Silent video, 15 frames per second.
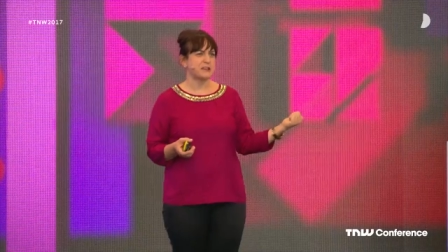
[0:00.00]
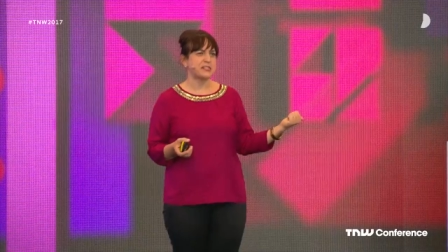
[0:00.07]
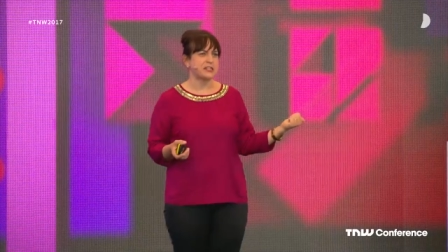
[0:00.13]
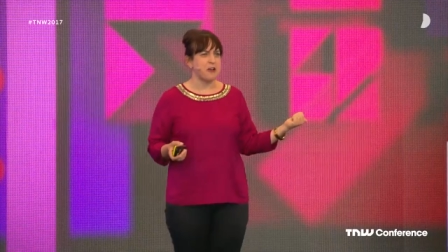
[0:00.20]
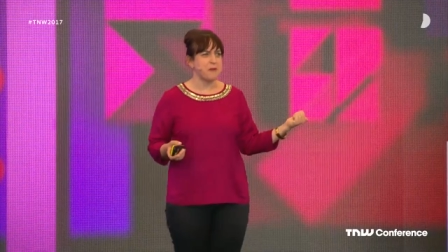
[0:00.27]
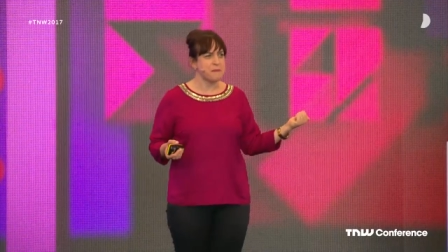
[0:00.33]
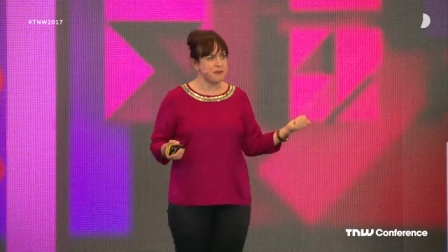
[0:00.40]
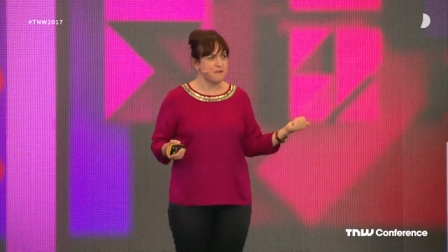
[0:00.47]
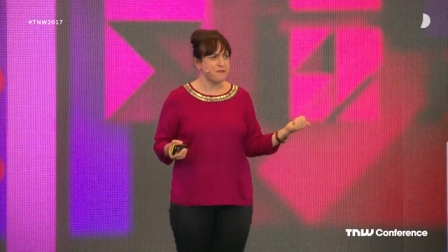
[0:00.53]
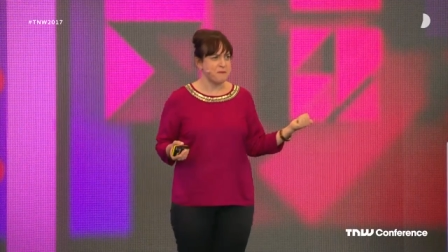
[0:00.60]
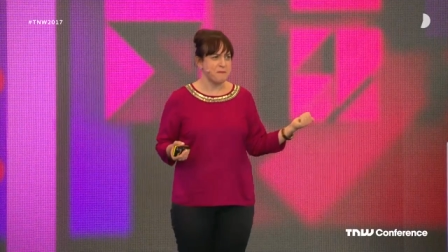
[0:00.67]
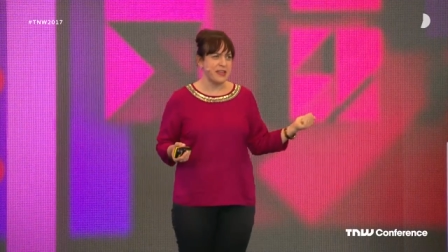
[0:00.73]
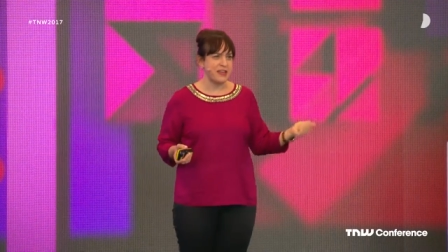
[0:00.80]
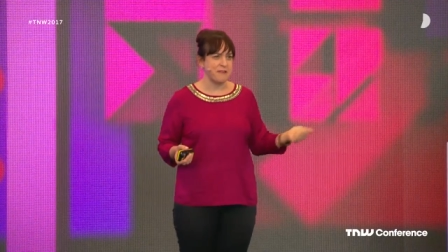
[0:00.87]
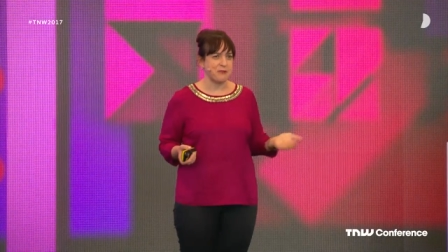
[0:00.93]
used to open
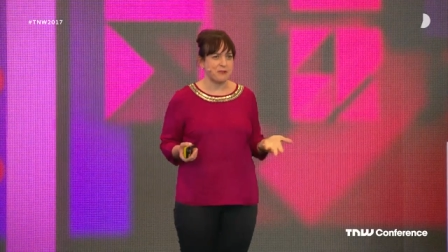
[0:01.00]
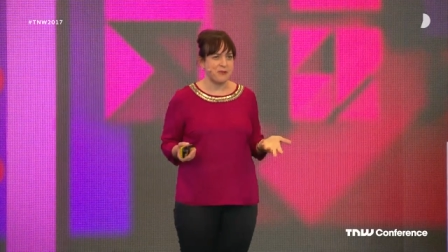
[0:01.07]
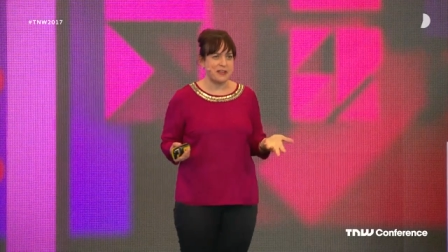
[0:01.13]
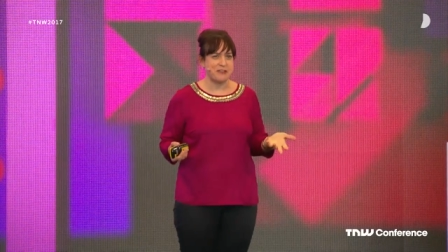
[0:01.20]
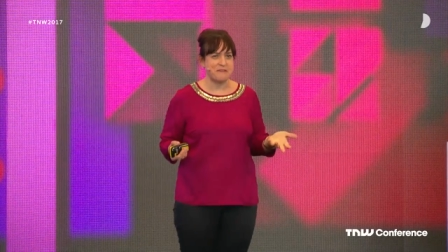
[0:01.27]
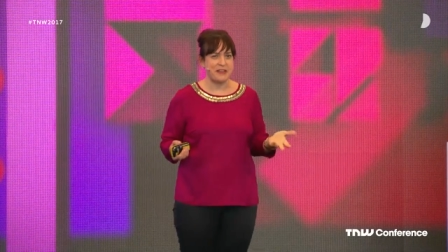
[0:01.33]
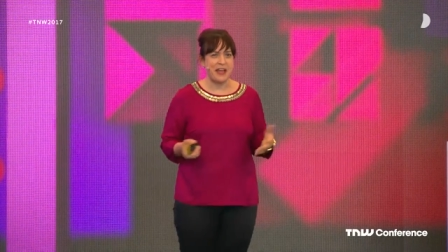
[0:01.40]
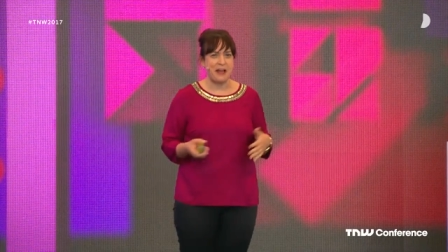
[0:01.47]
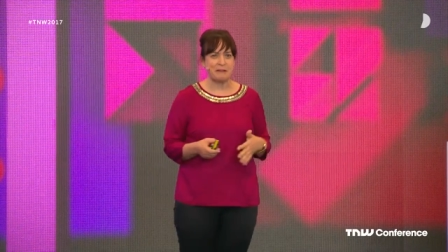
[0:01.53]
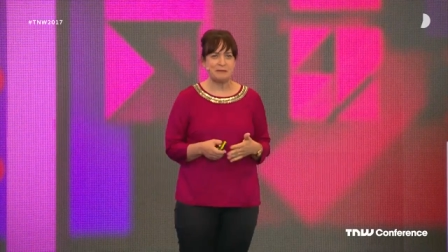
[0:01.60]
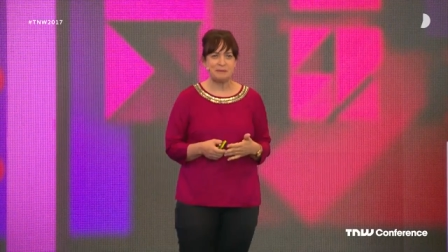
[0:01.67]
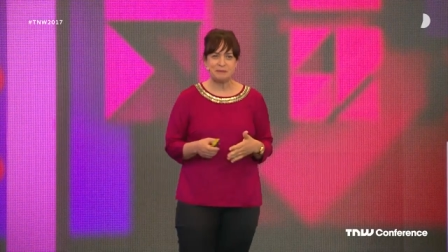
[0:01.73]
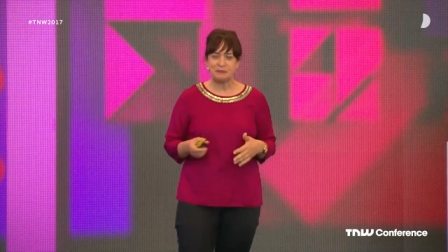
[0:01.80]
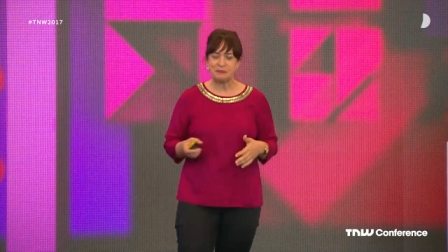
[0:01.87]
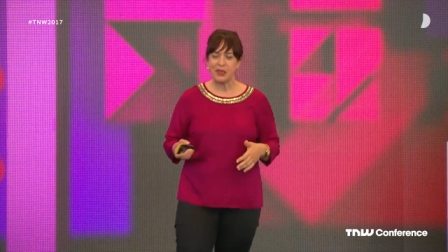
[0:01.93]
for me. What do I do now?
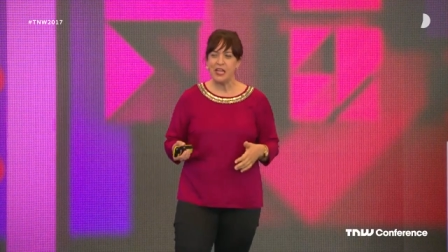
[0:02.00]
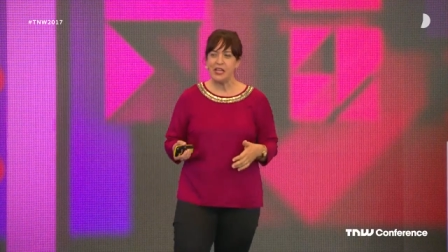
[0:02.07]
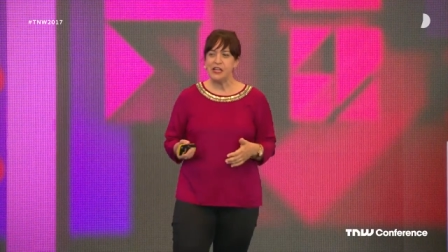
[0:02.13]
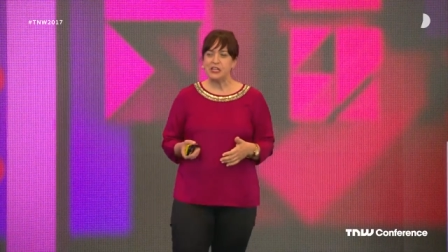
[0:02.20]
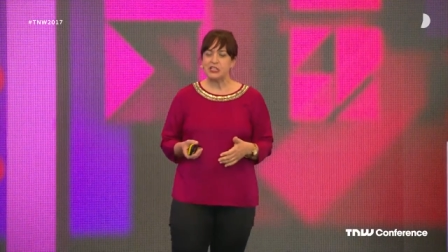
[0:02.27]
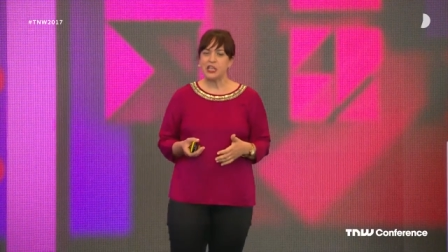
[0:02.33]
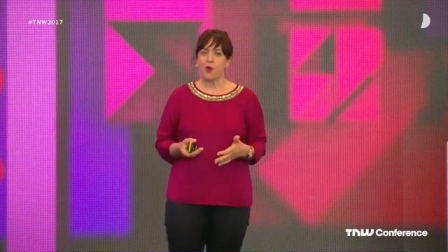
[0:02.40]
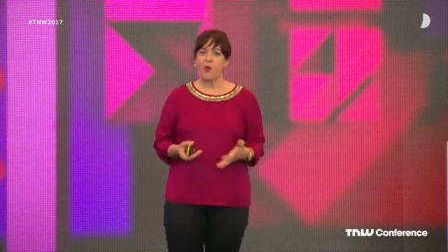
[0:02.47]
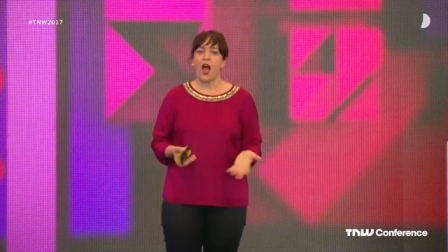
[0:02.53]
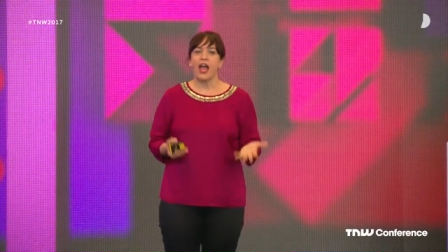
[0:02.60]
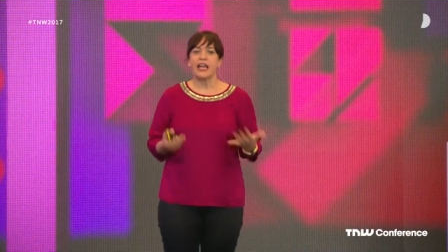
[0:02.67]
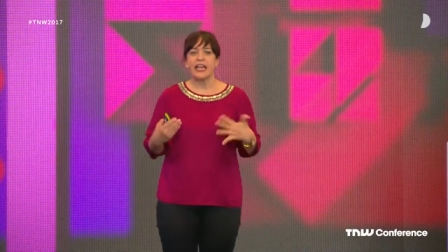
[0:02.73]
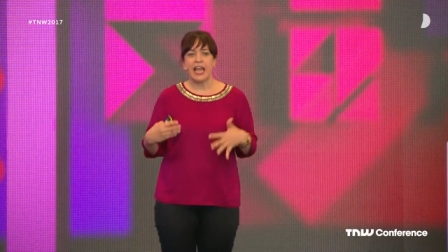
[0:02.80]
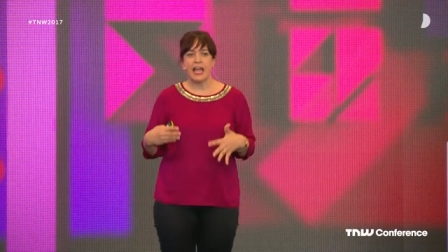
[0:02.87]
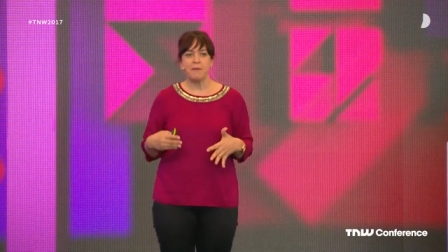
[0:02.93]
So
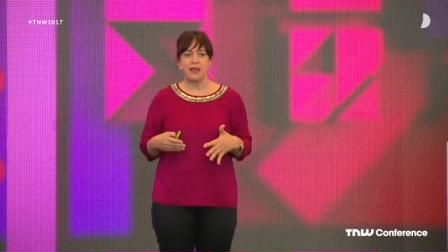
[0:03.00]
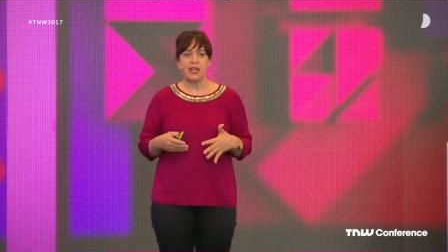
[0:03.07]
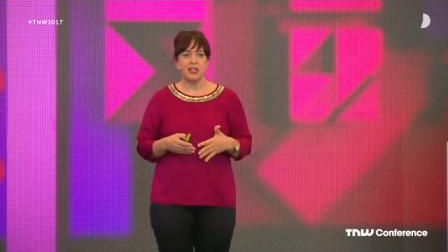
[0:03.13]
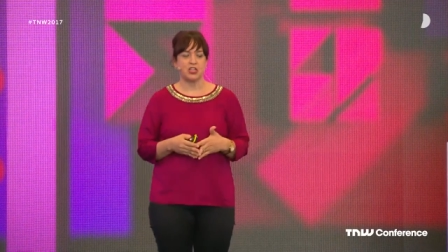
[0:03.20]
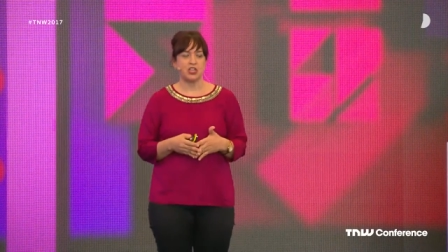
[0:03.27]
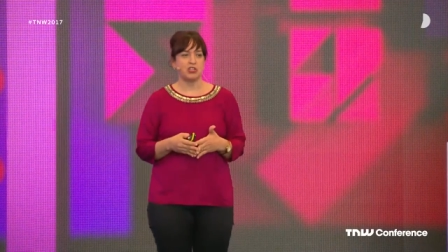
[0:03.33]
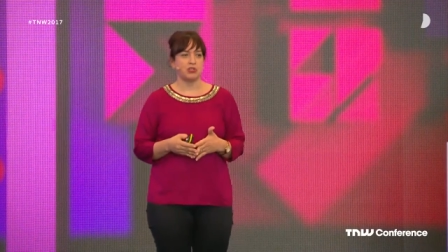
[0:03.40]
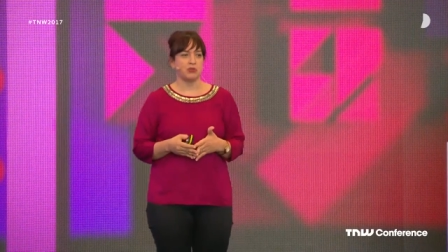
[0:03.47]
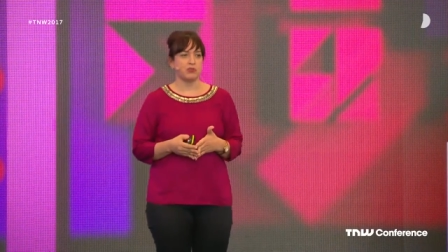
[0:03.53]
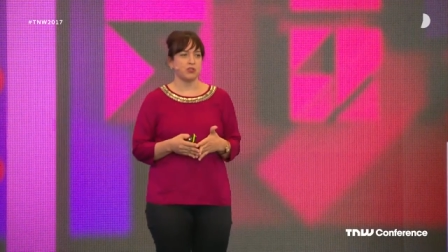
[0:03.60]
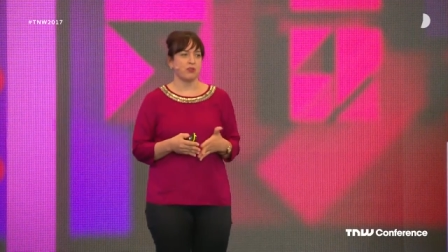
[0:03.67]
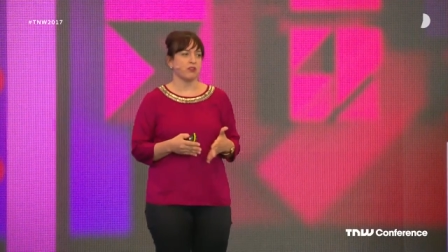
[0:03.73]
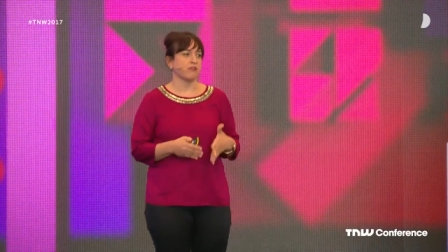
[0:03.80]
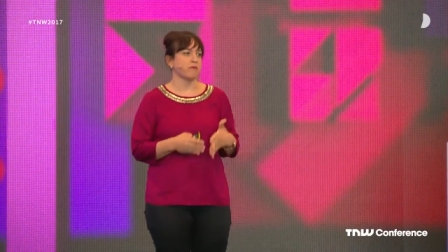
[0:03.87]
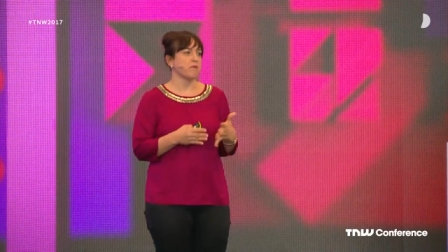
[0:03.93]
I came in to do
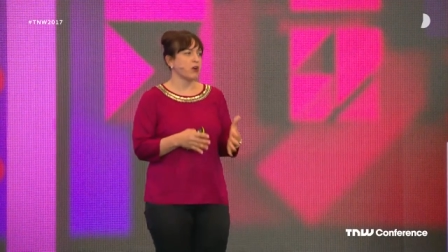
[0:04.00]
sort of